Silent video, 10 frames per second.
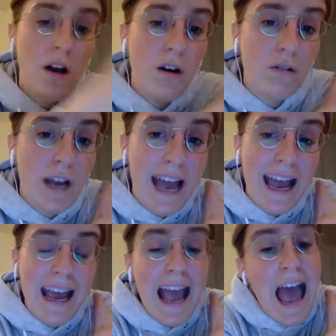
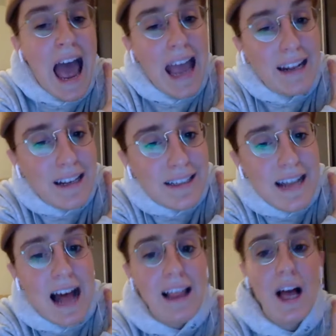Okay? It is
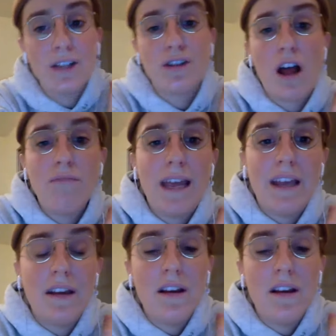not lost on me.